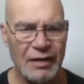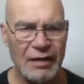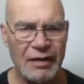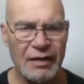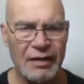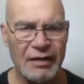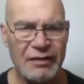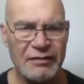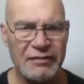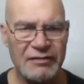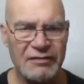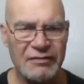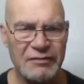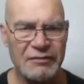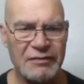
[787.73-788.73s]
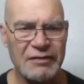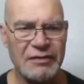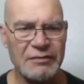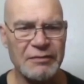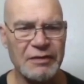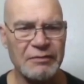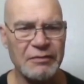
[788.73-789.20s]
And just see what we
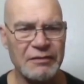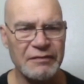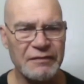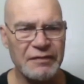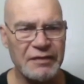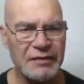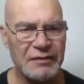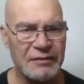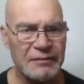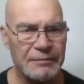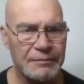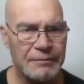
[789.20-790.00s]
come up with here.